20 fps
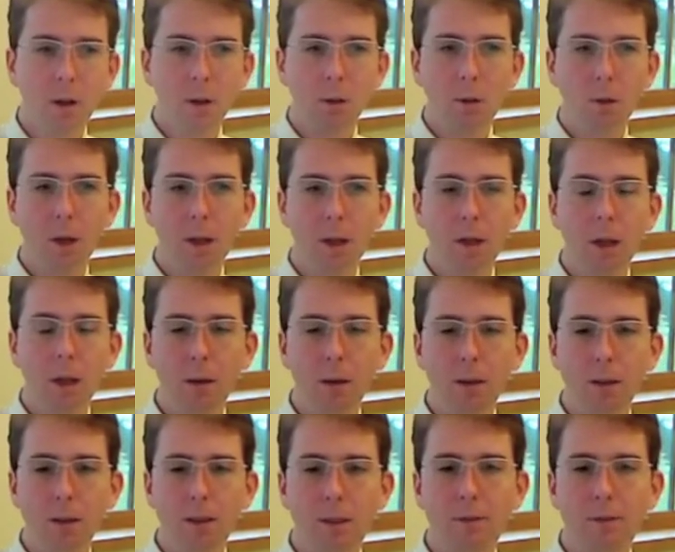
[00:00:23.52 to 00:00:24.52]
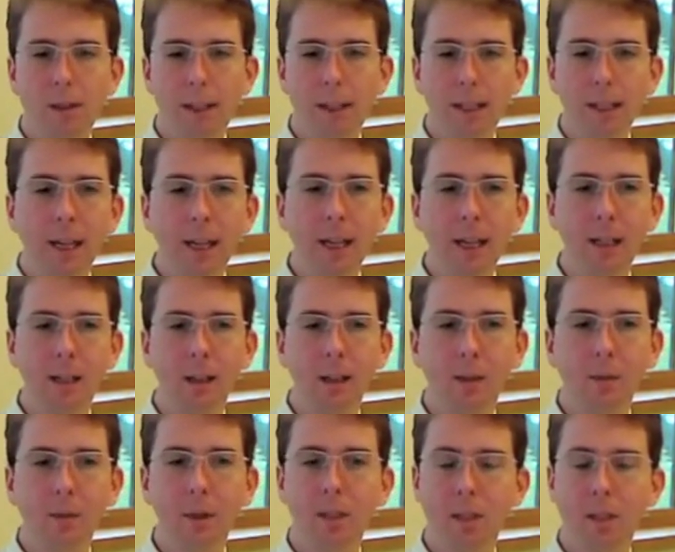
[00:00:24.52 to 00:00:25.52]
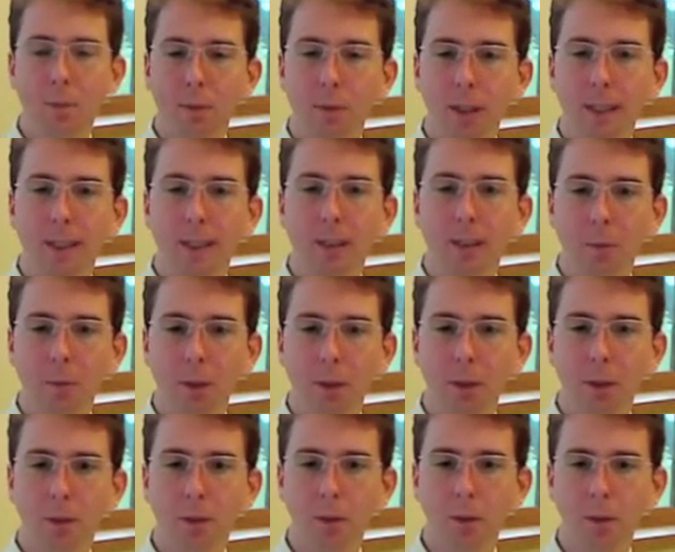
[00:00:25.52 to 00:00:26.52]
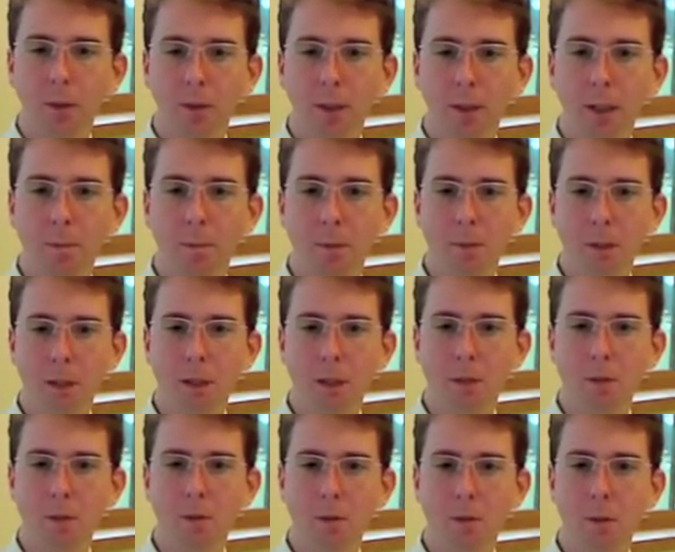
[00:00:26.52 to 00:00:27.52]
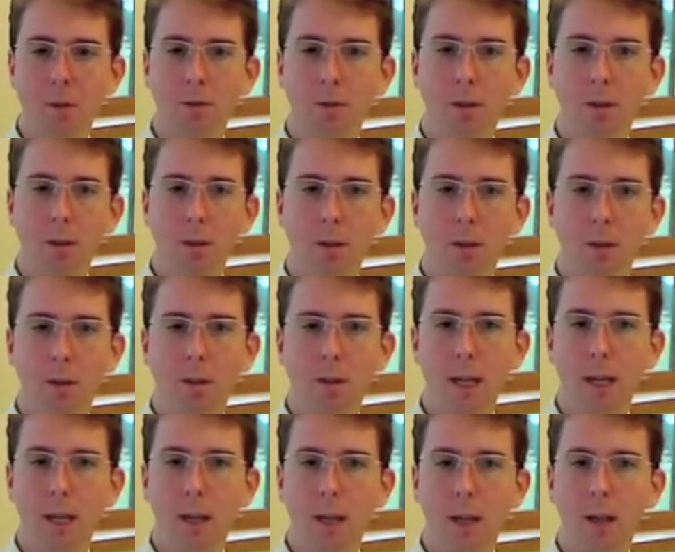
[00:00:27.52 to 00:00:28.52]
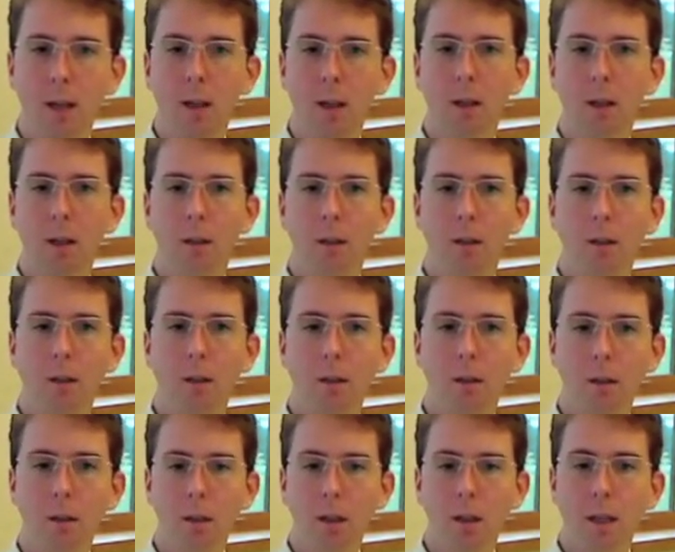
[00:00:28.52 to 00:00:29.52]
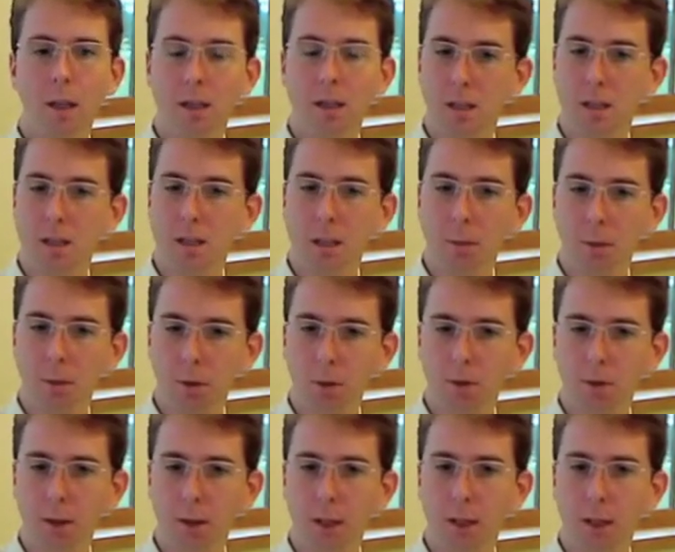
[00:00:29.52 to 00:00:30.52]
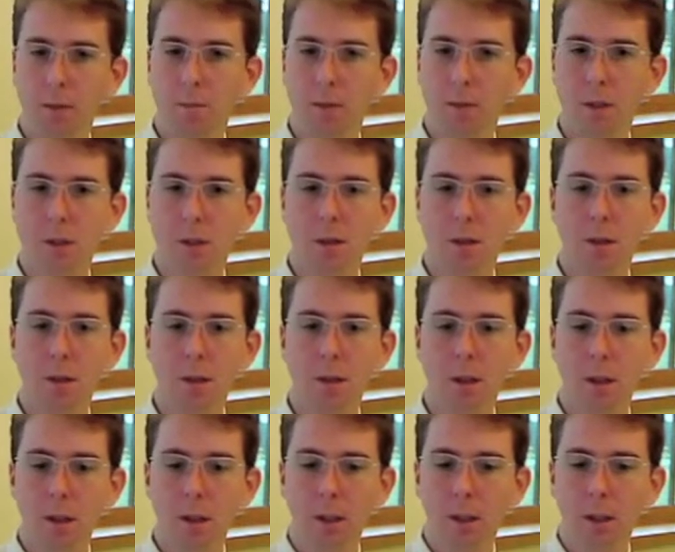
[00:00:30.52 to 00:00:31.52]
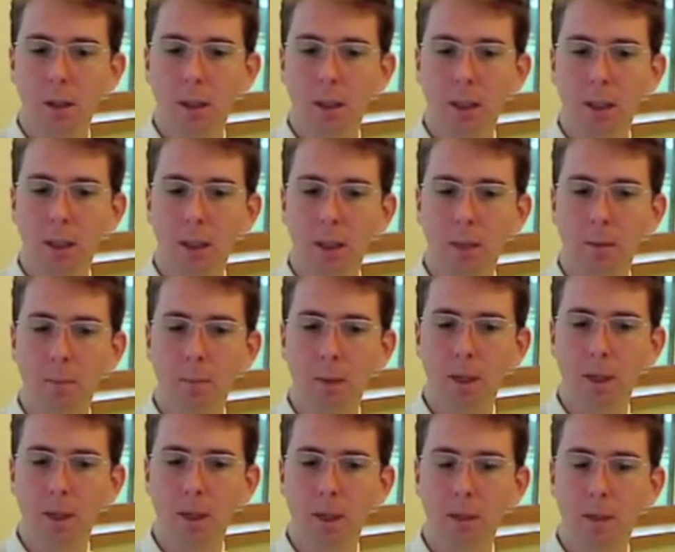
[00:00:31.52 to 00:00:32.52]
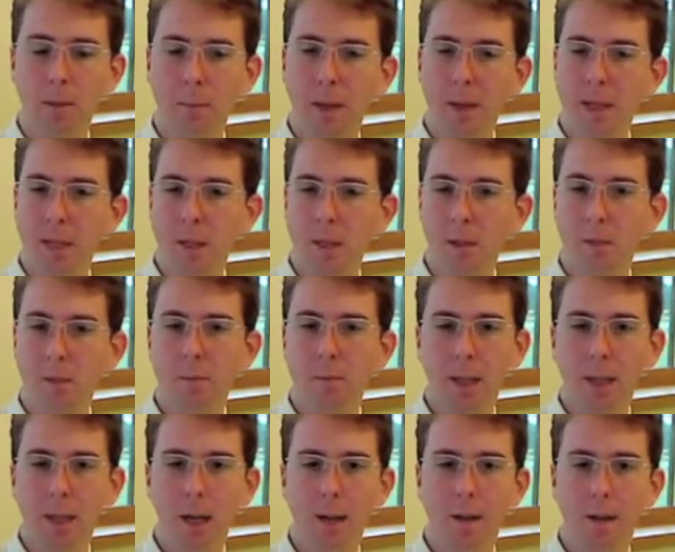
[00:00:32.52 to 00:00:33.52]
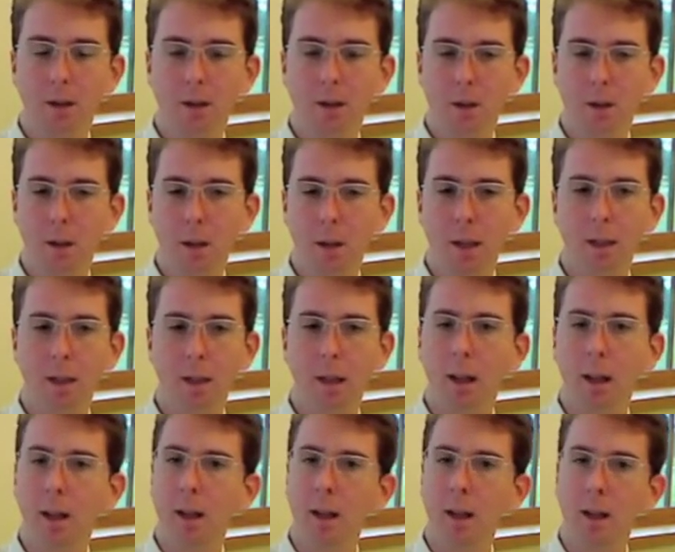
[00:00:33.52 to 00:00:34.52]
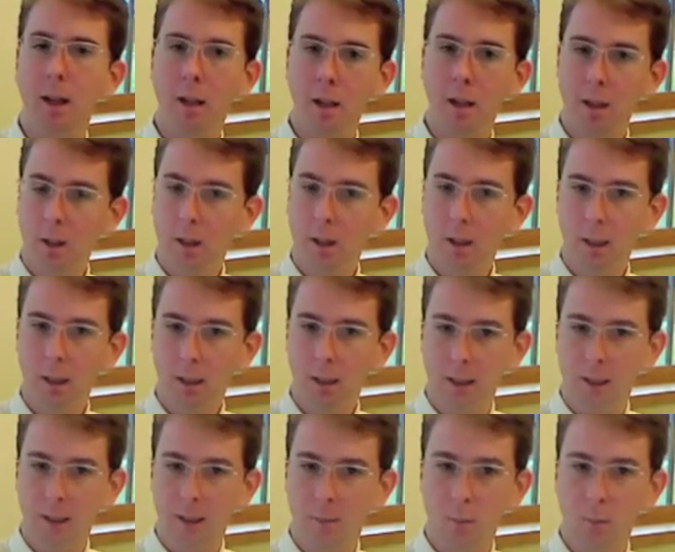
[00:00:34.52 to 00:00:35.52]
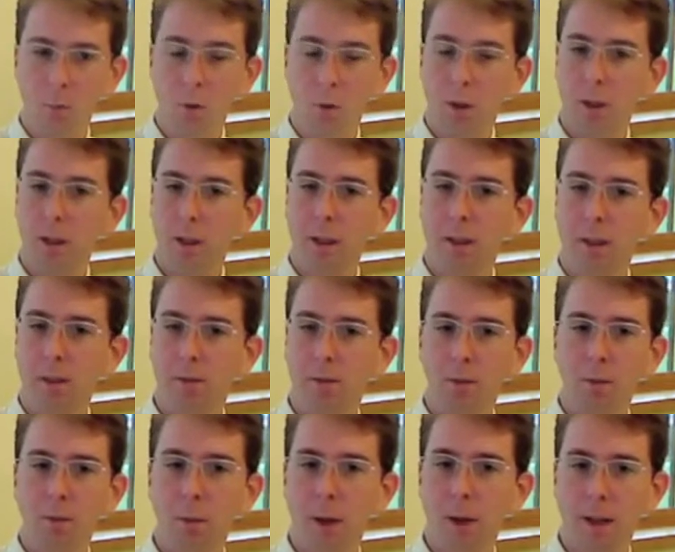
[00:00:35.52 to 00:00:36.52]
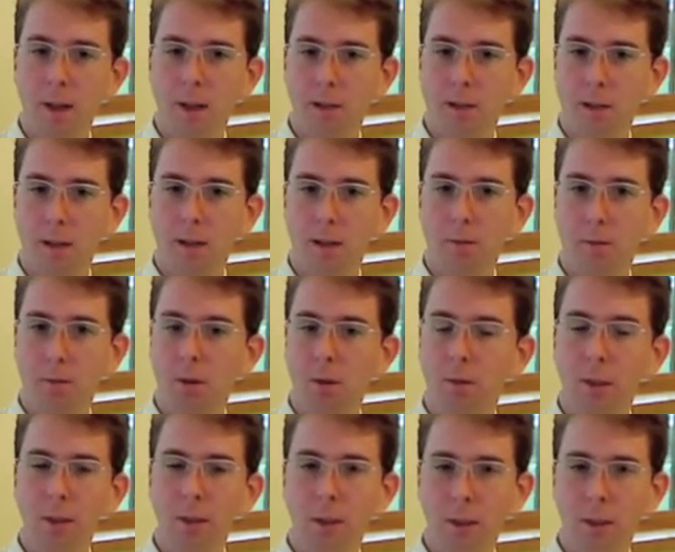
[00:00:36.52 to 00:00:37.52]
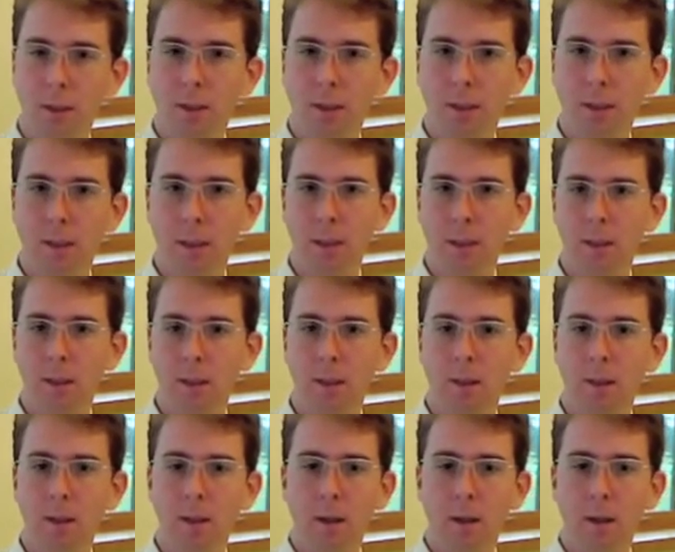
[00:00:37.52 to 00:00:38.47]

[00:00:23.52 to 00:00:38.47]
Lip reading: Well, I would define hacking when it's applied to computer programs as sort of taking existing programs and piecing them together so that they work in different ways that were originally intended.